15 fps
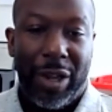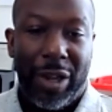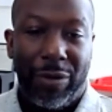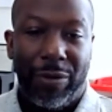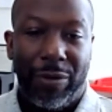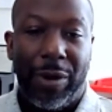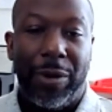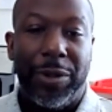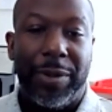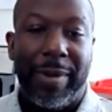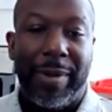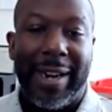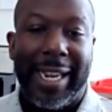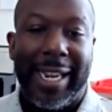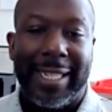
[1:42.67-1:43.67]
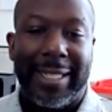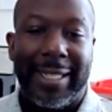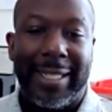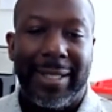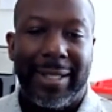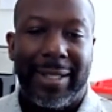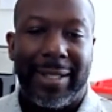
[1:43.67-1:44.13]
rosemary
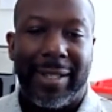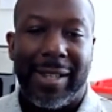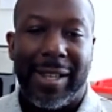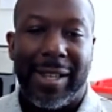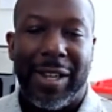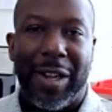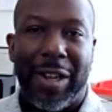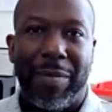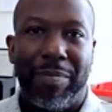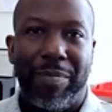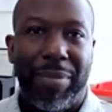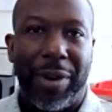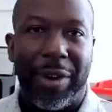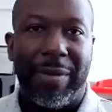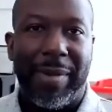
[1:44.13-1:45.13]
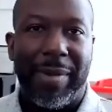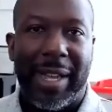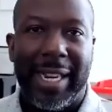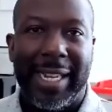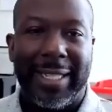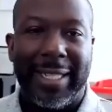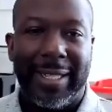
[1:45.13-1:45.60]
essence, bergamot
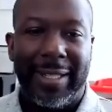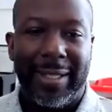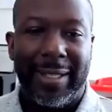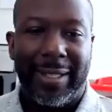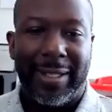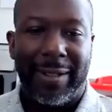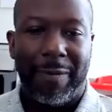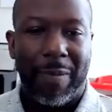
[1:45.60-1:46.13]
essence.